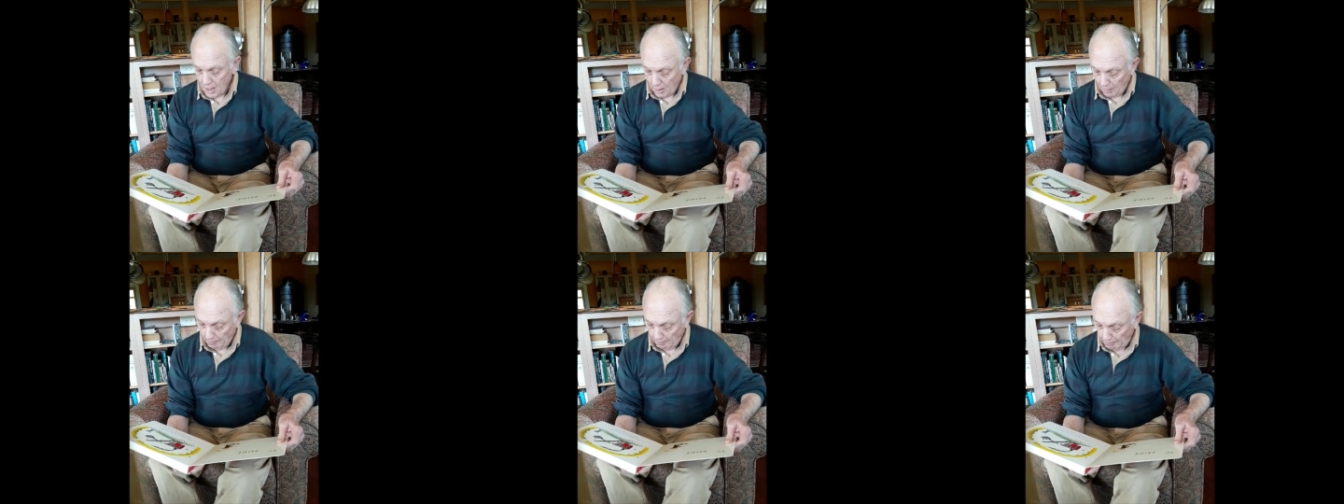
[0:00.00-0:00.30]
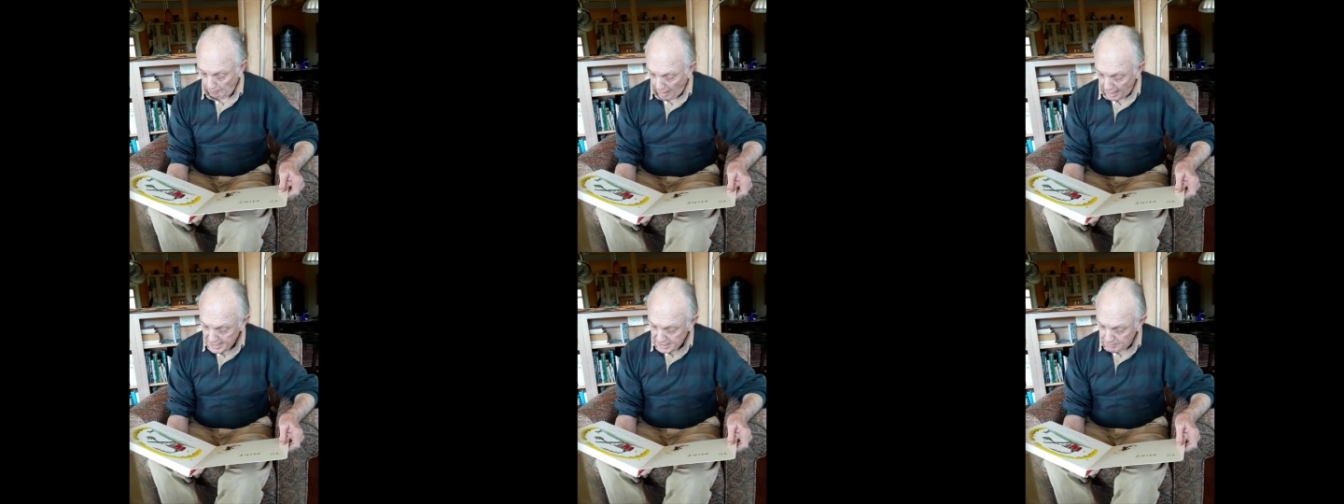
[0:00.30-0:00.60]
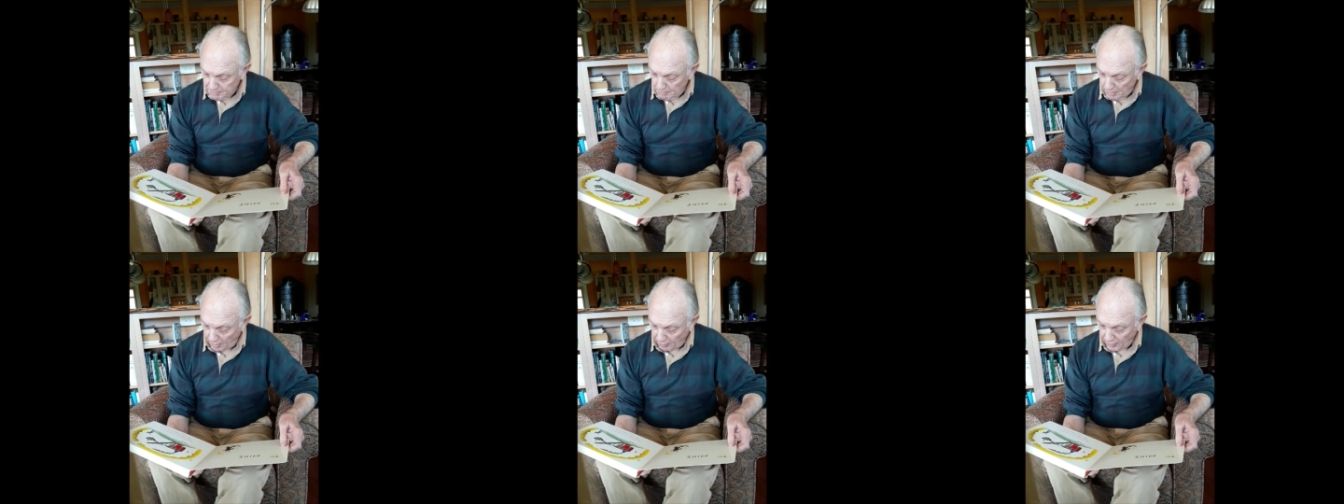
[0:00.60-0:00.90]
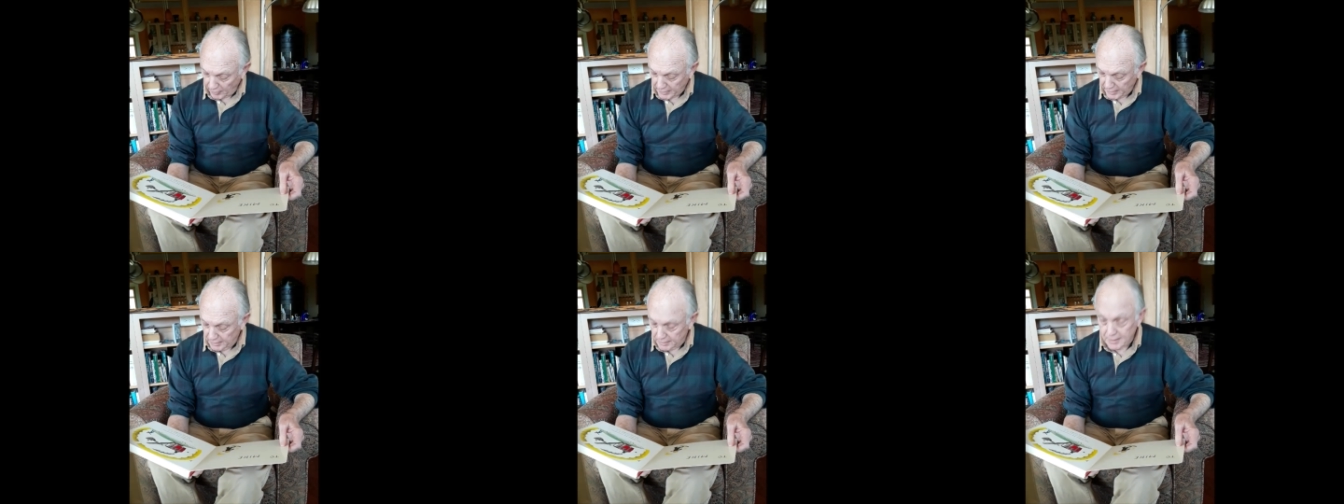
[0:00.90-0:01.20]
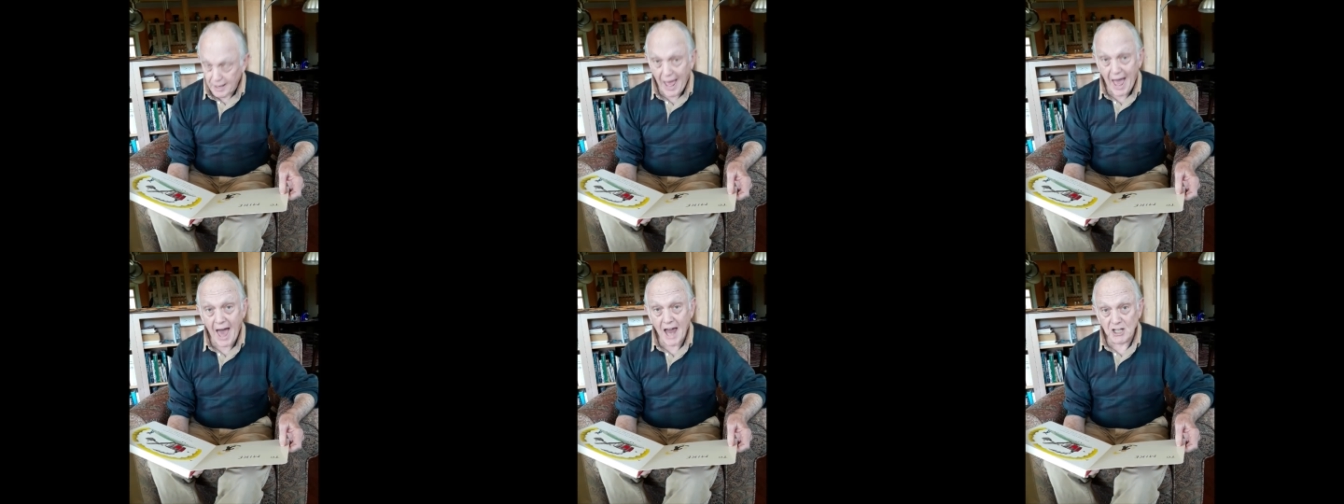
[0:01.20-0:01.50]
Mike Mulligan
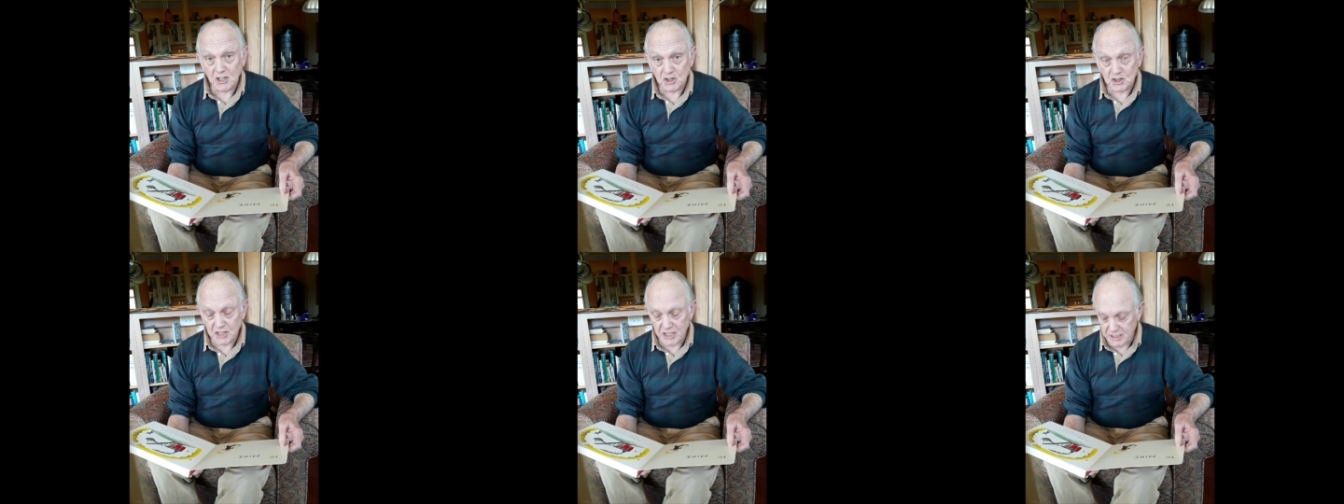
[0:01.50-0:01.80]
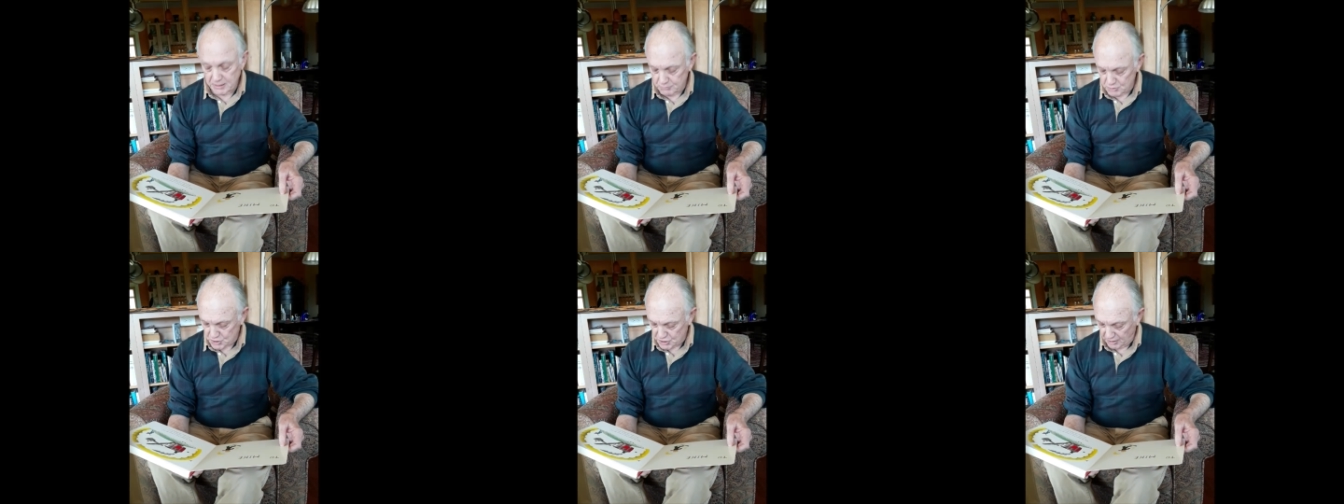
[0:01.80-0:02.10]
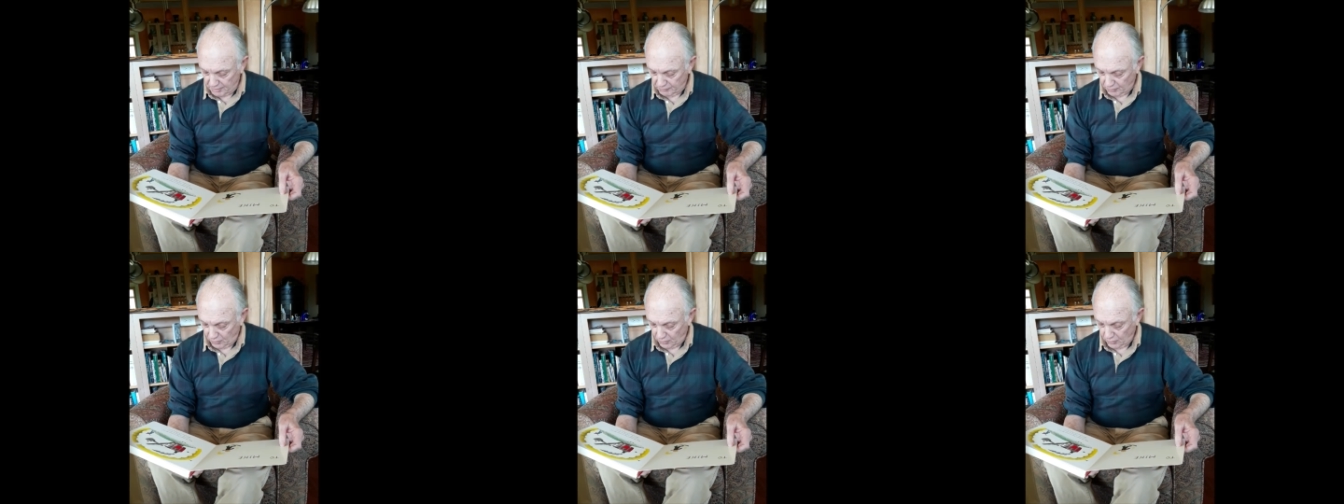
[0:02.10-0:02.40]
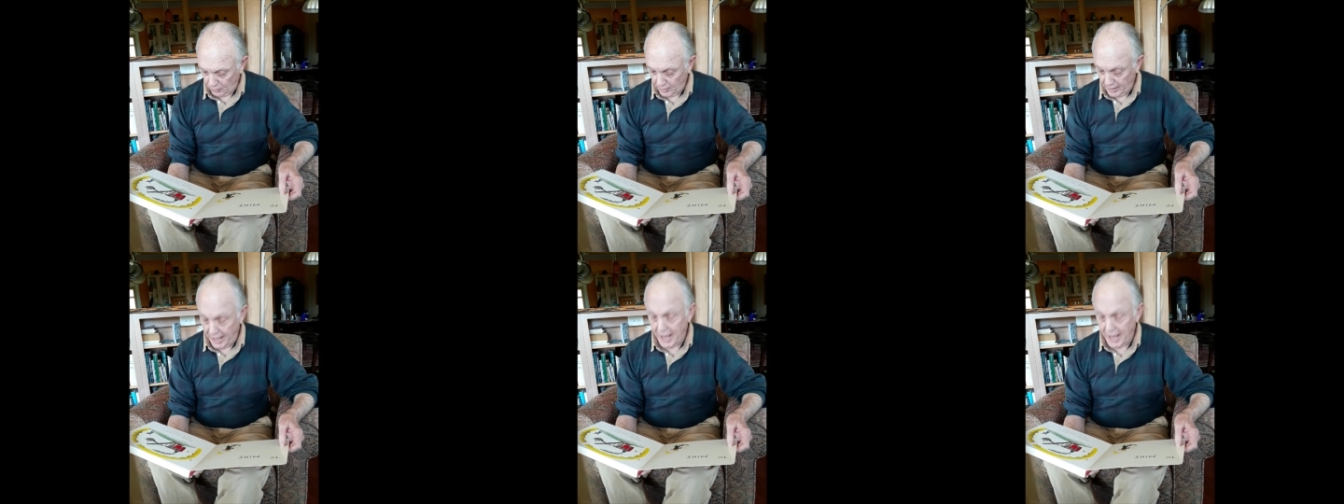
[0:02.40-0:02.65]
had a steam shovel,